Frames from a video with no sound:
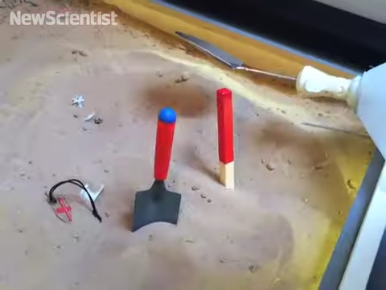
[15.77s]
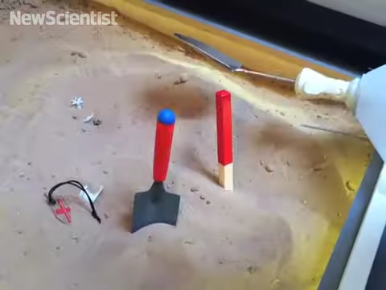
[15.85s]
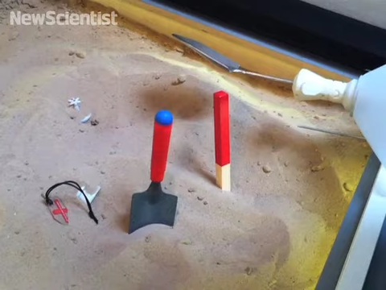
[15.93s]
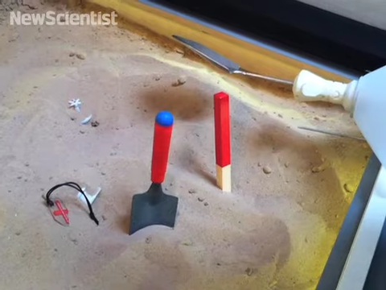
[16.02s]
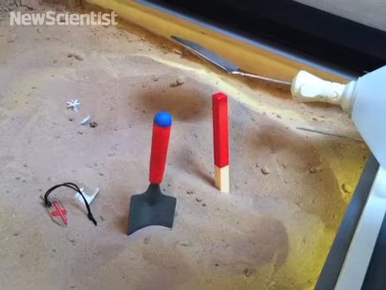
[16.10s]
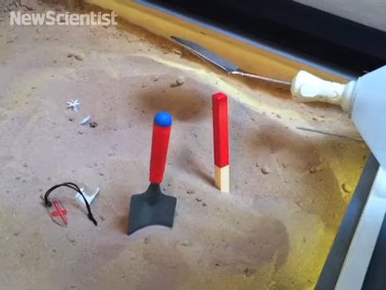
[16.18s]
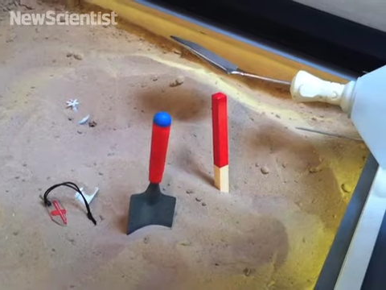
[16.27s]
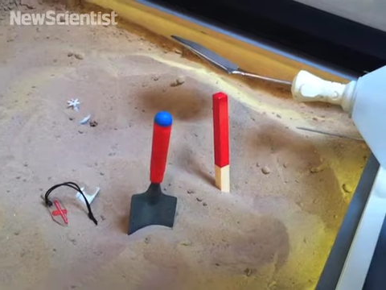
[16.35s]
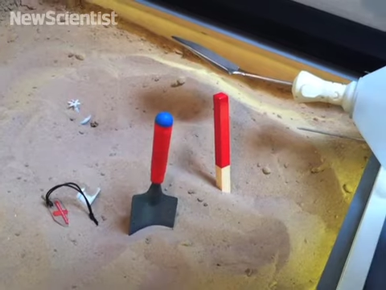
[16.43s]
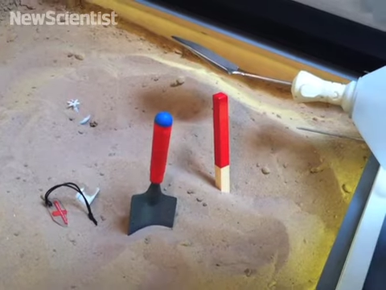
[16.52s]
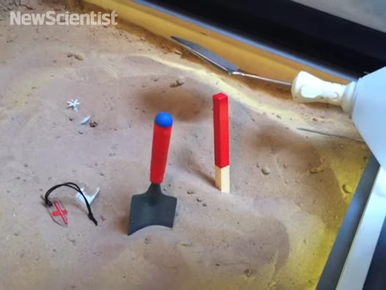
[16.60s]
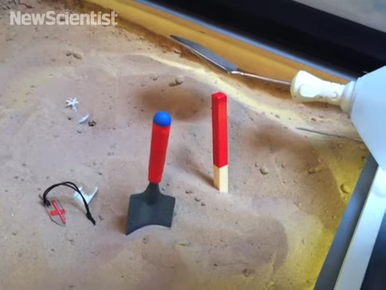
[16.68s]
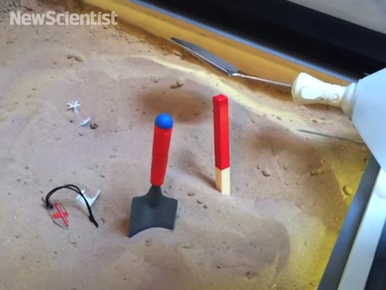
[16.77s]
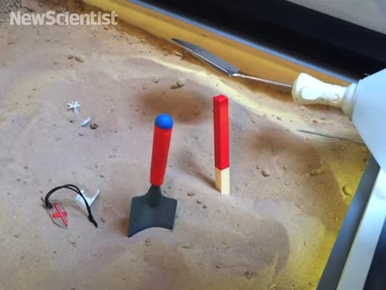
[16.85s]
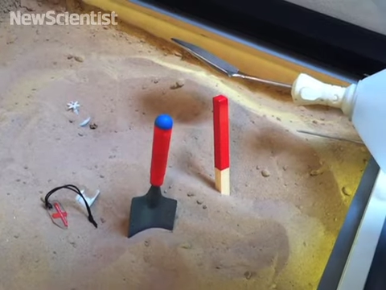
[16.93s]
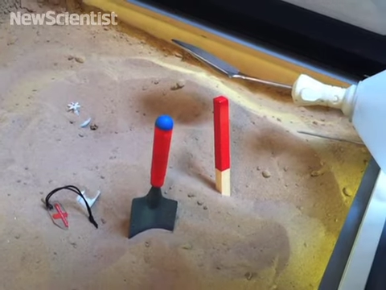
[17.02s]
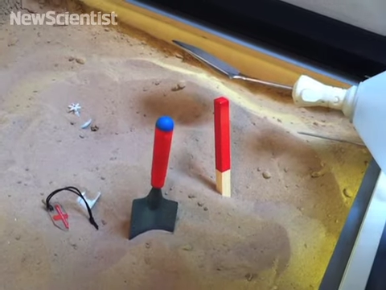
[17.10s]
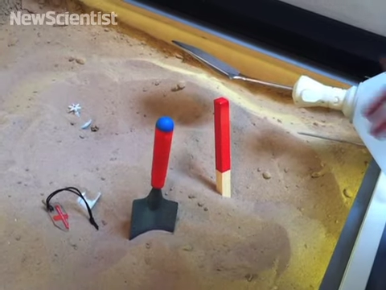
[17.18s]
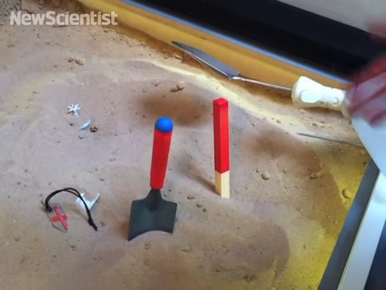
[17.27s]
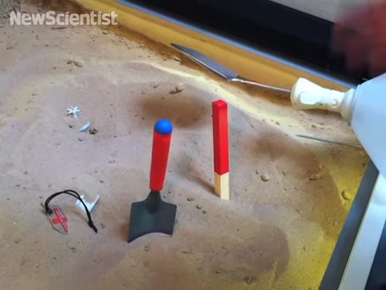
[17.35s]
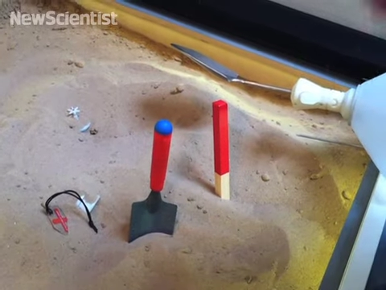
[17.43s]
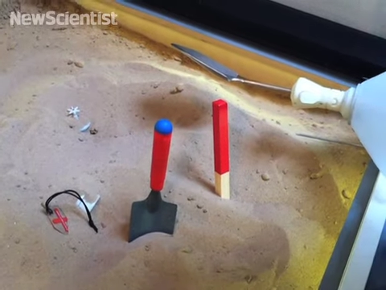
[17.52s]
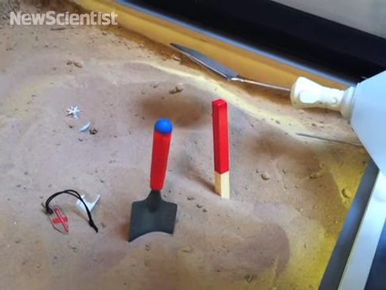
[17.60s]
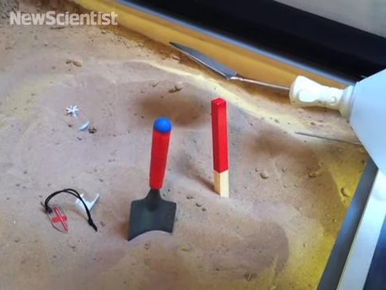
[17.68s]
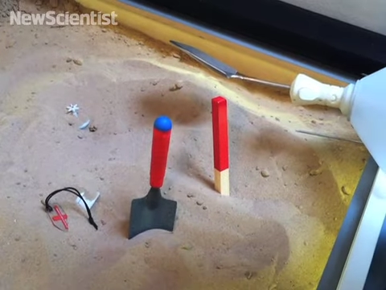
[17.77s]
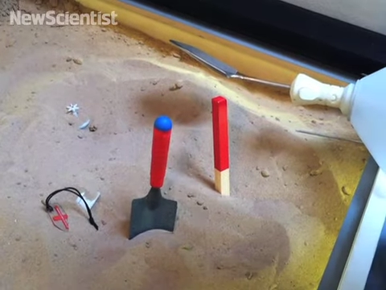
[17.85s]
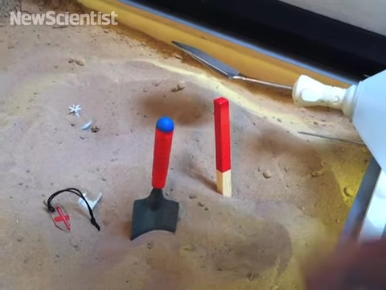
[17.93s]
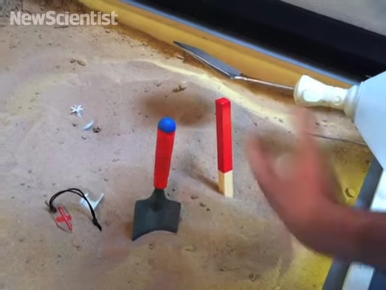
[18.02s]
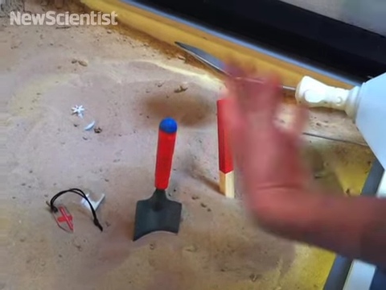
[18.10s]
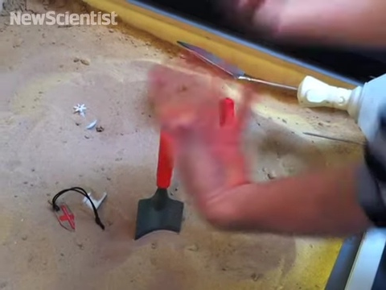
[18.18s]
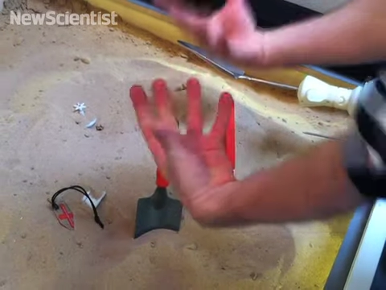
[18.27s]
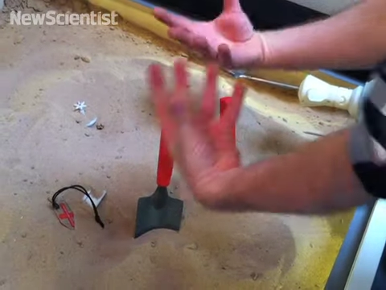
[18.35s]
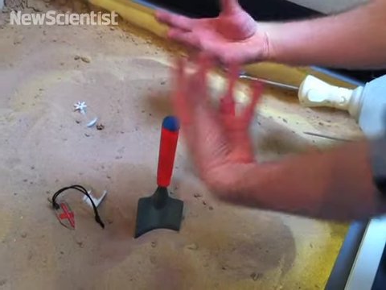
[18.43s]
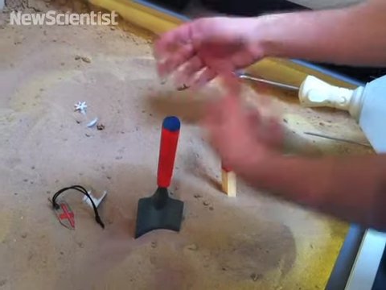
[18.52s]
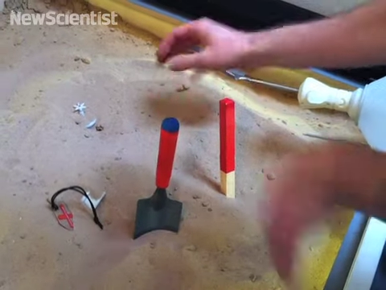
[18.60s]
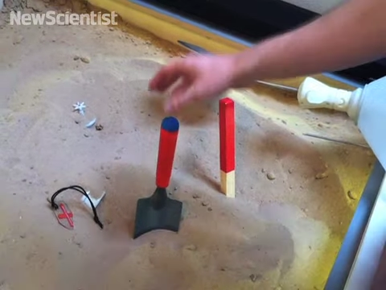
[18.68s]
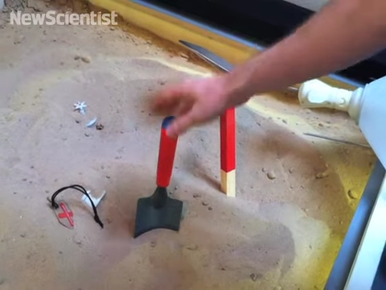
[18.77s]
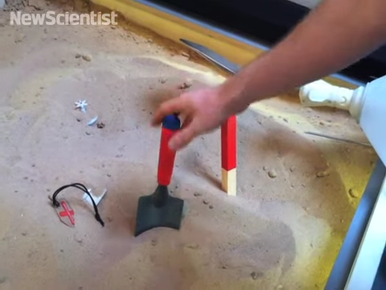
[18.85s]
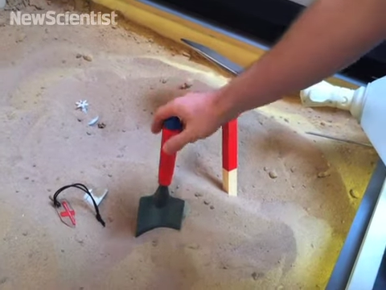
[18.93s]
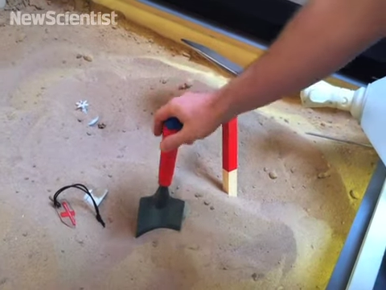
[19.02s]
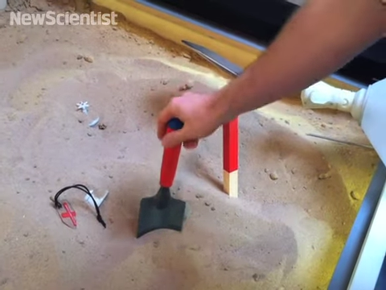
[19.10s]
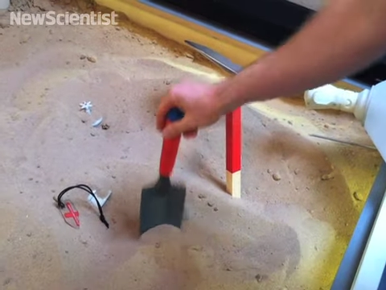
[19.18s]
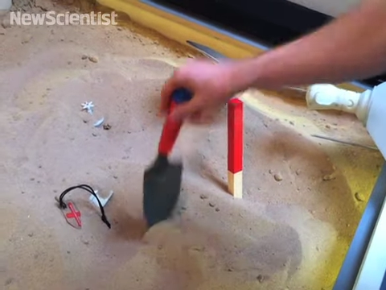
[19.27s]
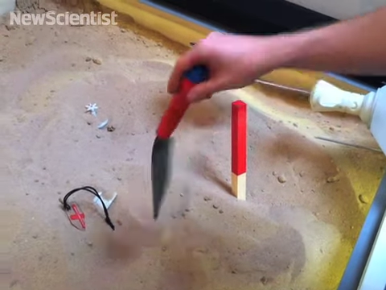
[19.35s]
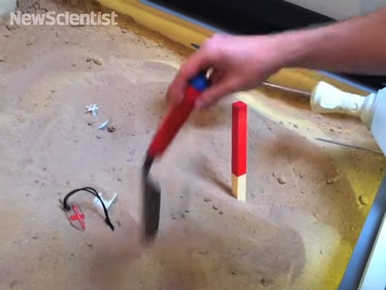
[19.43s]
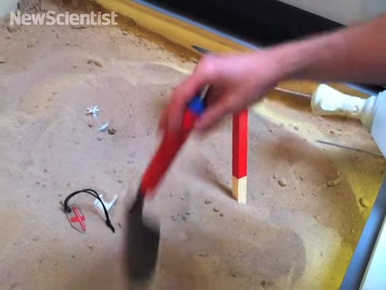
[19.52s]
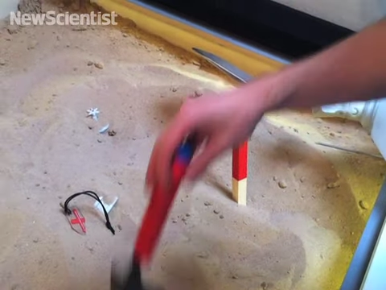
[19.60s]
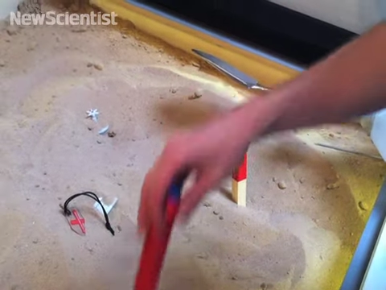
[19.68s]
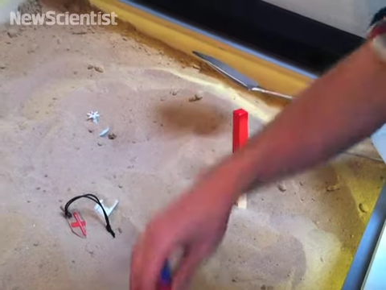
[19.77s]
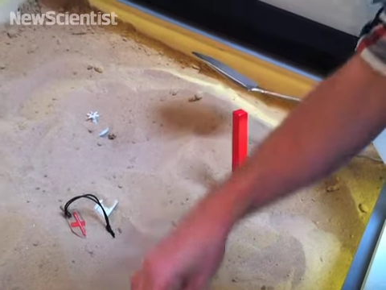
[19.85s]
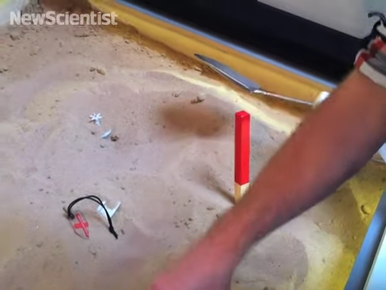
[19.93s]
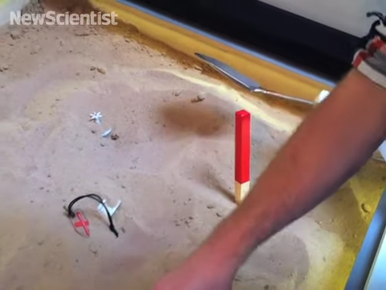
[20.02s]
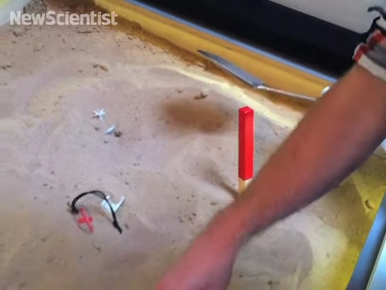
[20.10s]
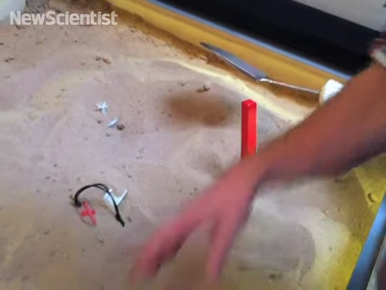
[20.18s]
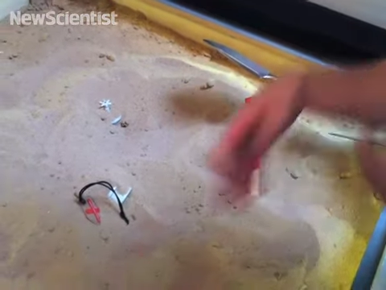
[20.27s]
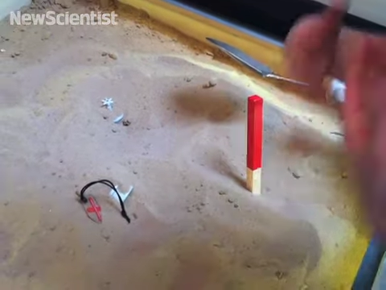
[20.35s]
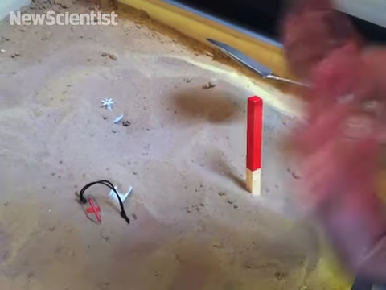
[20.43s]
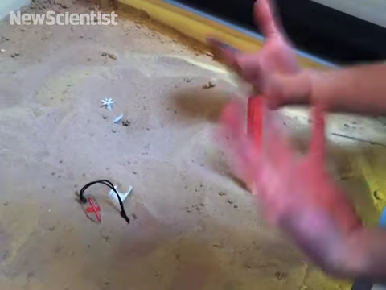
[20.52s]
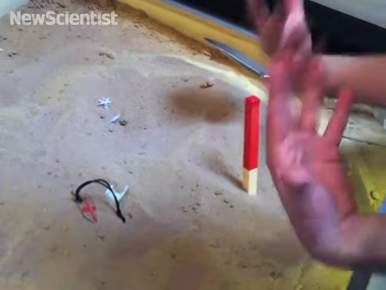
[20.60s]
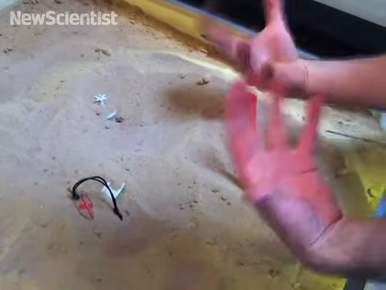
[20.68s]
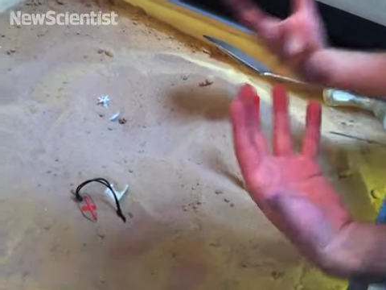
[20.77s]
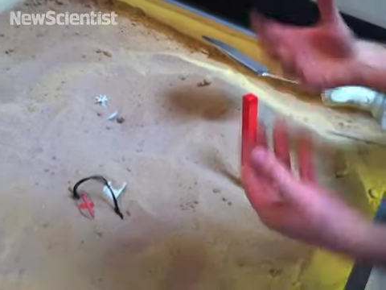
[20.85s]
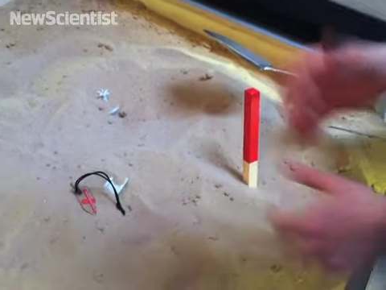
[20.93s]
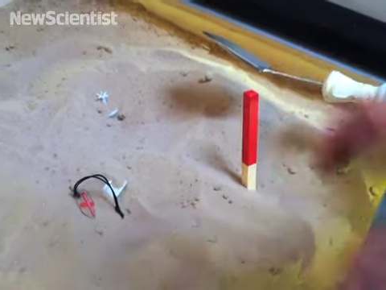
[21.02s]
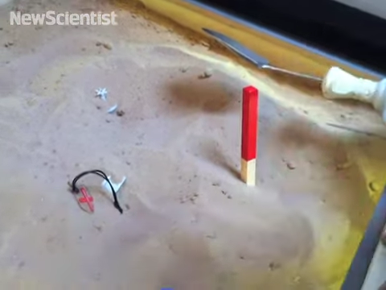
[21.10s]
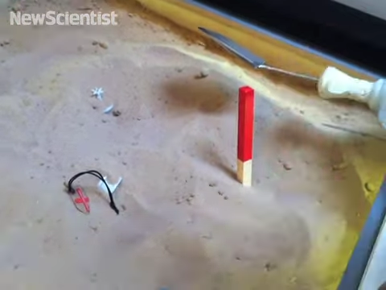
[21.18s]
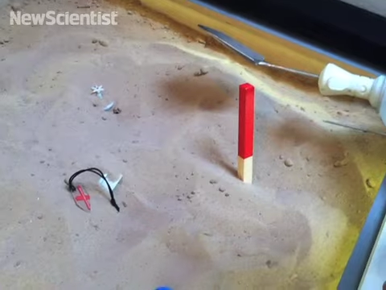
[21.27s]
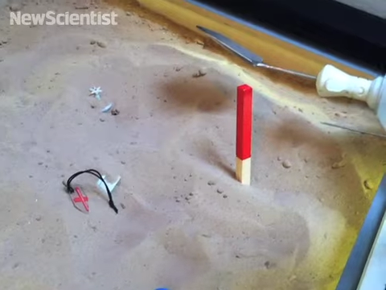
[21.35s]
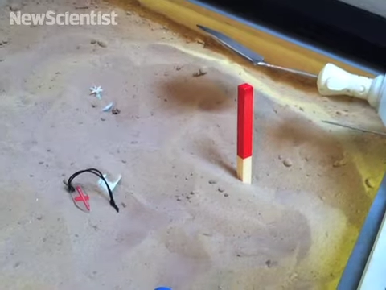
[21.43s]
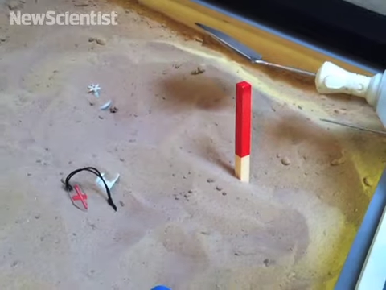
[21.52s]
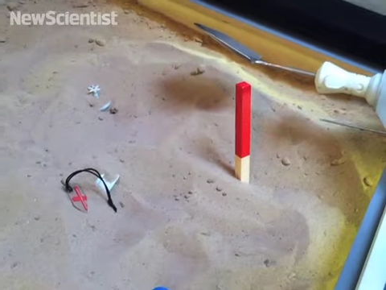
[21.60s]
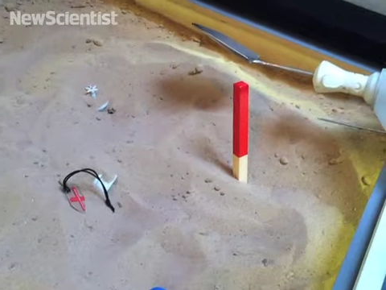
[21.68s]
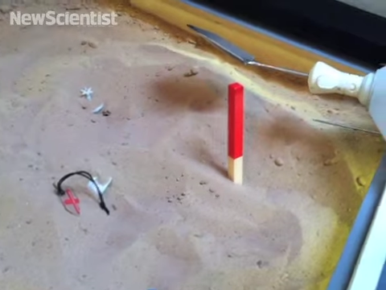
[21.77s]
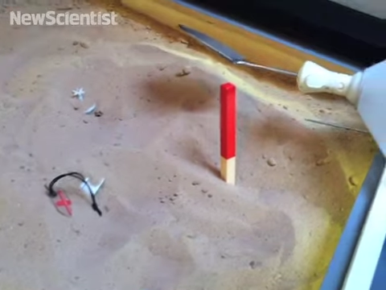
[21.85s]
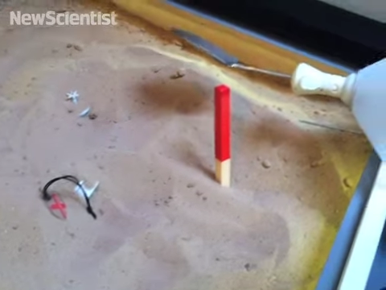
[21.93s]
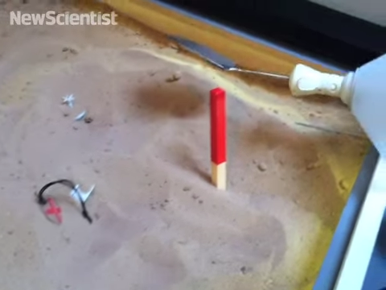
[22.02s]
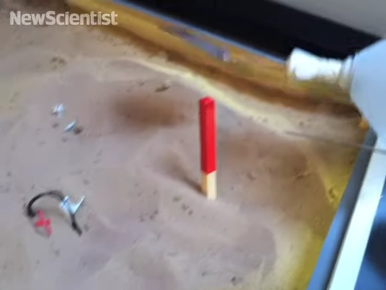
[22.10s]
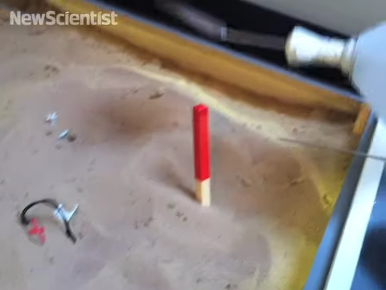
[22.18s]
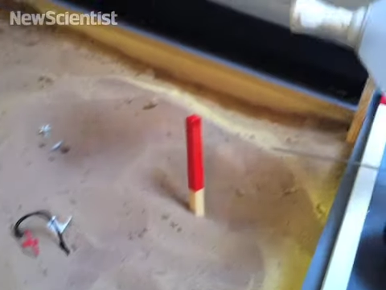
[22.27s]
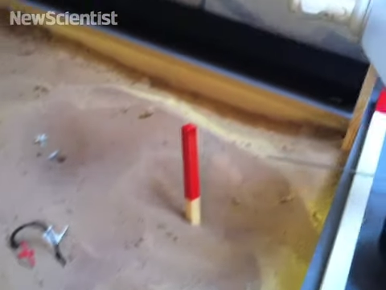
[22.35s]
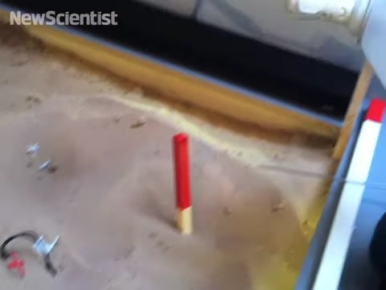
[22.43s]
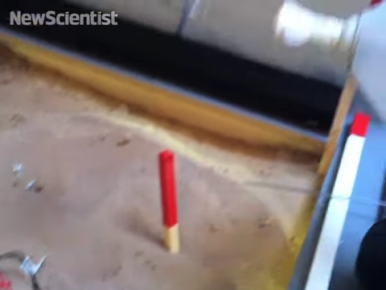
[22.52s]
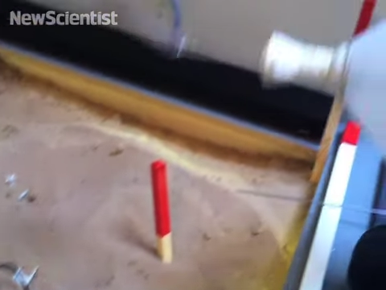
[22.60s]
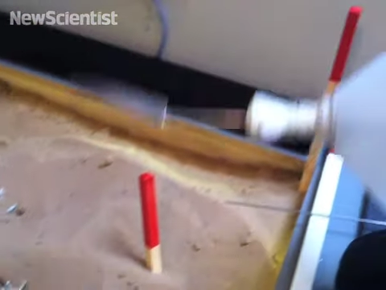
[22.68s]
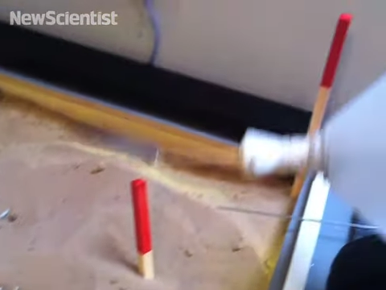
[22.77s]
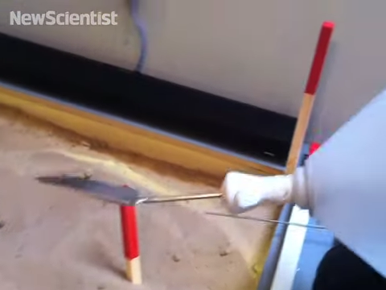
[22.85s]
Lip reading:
Nobody's mouth can be seen.